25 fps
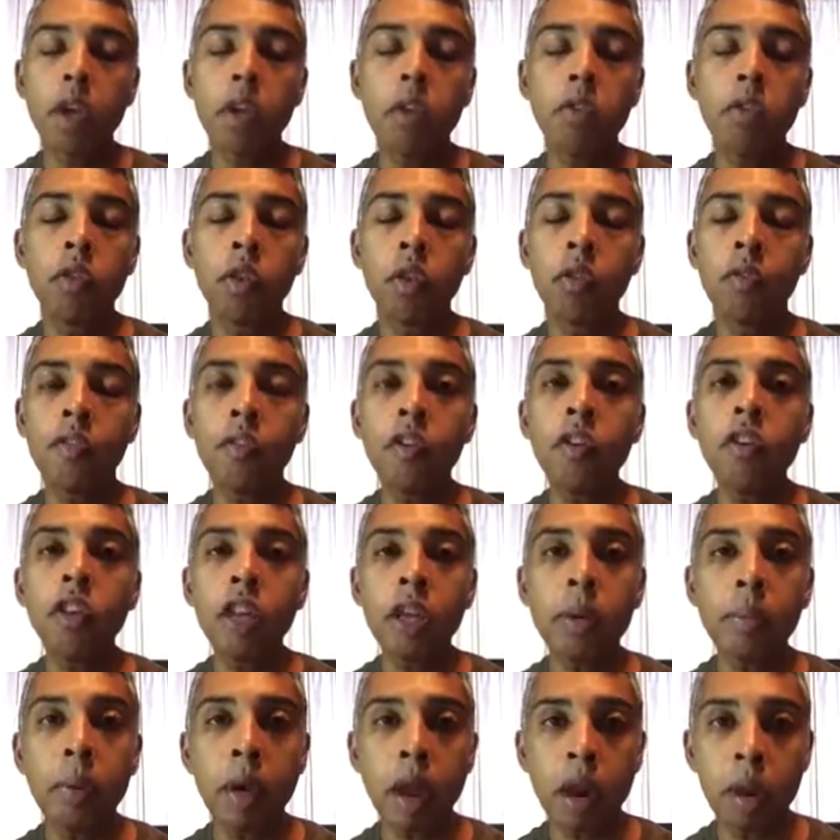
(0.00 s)
So the first
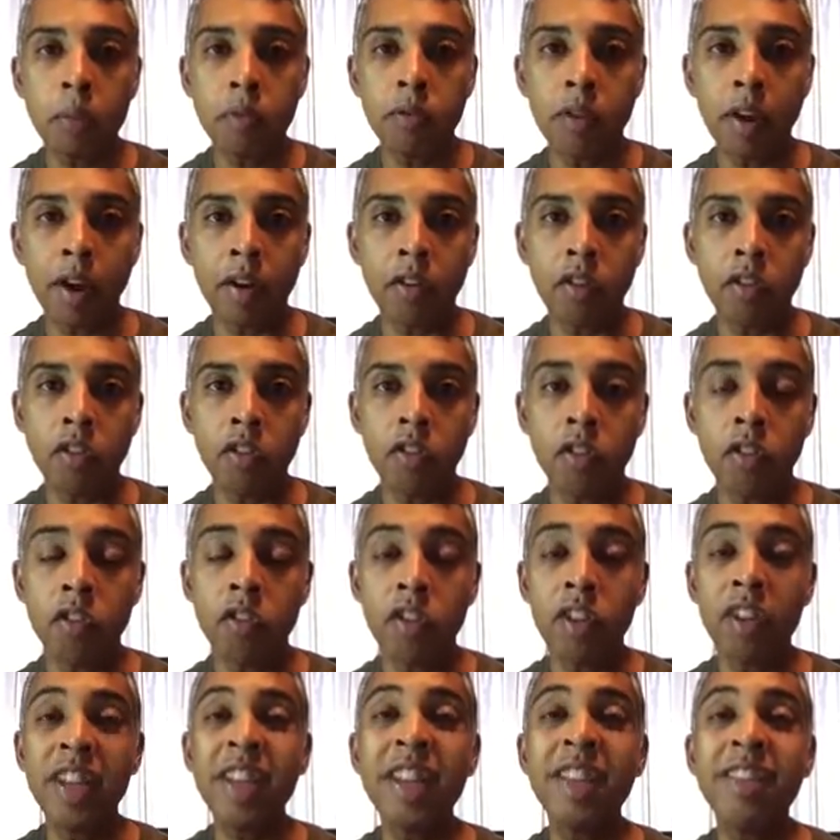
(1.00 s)
thing about objections
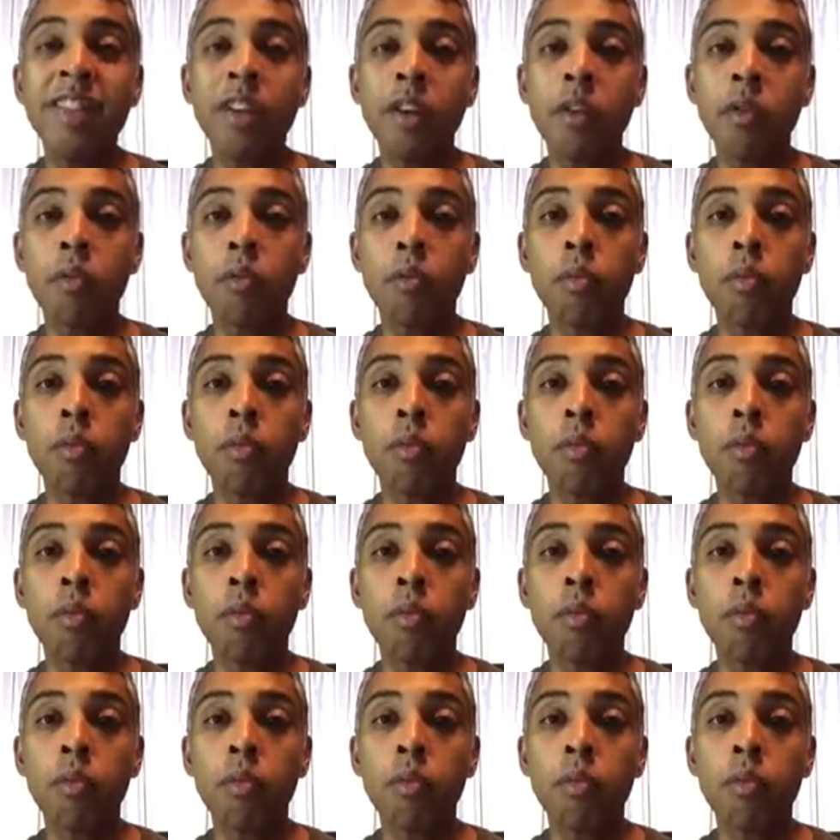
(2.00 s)
is you need to